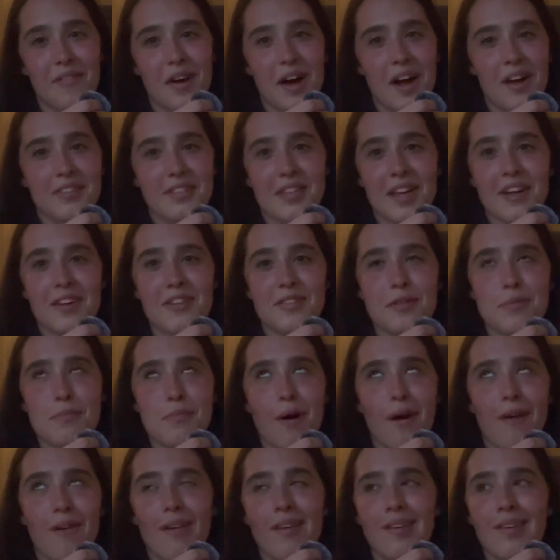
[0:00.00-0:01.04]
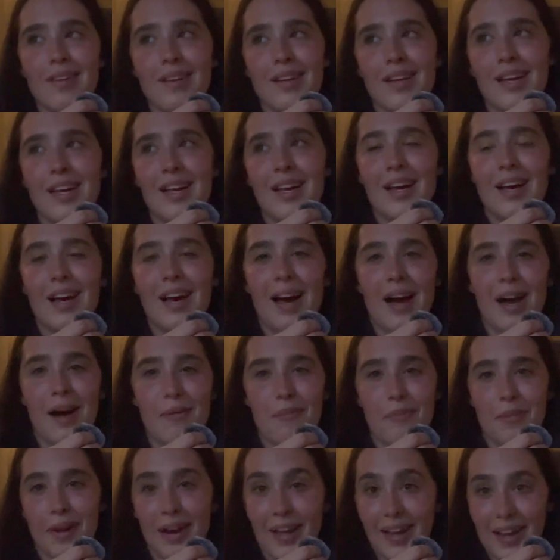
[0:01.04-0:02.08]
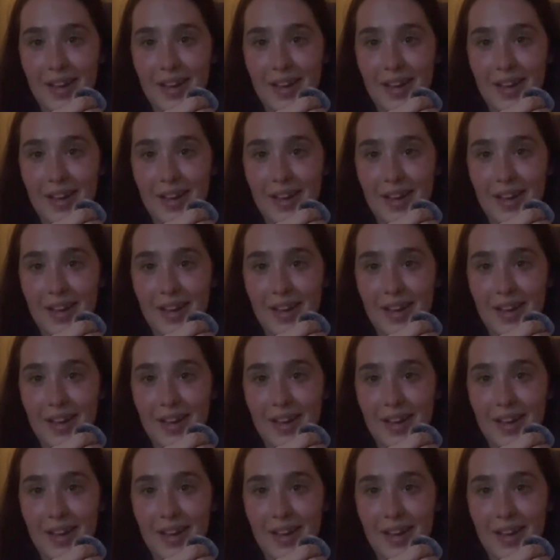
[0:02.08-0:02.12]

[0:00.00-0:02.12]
I'll tell her tomorrow when I